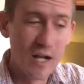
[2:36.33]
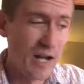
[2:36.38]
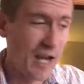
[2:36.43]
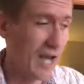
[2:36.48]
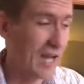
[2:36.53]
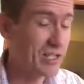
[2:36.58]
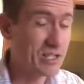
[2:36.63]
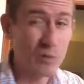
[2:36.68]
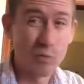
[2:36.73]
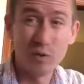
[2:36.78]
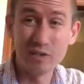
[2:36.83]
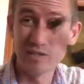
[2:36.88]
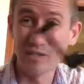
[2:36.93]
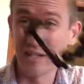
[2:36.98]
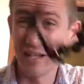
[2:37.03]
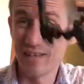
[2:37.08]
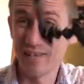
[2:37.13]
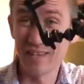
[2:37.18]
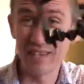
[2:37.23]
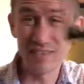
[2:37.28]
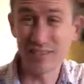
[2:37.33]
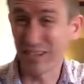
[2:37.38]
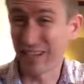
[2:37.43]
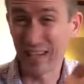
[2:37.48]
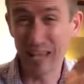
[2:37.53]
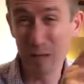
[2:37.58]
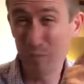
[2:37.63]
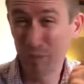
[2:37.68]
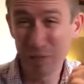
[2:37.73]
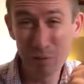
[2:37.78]
I actually wasn't in this. I
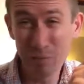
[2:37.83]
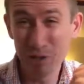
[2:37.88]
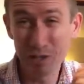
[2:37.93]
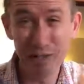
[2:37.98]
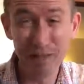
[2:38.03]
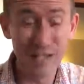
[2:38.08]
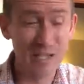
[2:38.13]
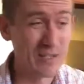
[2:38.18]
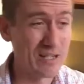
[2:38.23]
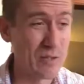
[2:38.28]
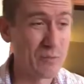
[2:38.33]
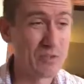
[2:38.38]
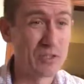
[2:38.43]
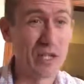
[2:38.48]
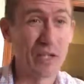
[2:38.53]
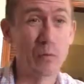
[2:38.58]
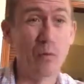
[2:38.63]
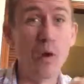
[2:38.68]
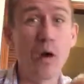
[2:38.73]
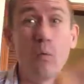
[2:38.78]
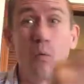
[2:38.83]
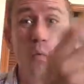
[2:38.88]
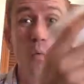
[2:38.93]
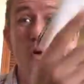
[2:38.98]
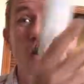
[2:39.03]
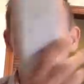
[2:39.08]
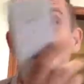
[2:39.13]
can't blame it on this. I was like, what?